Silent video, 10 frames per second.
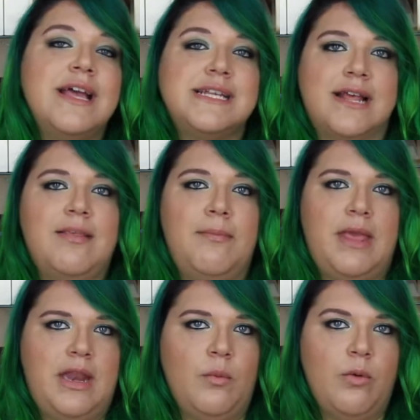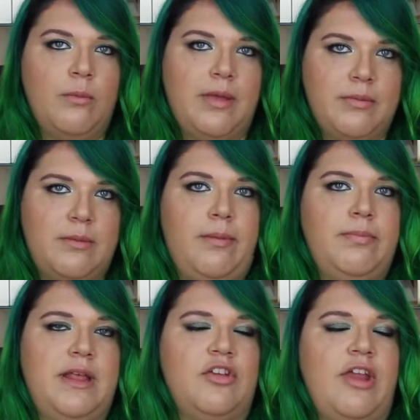doesn't mean it won't be able to be
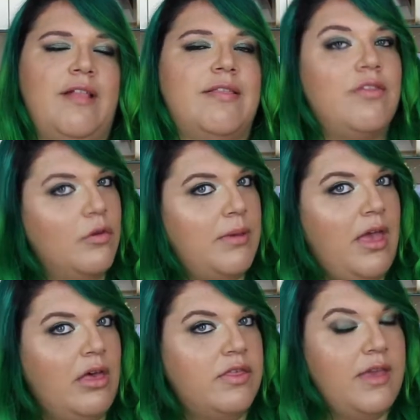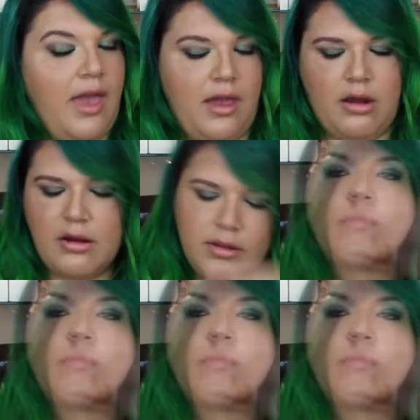bleached and still be healthy hair.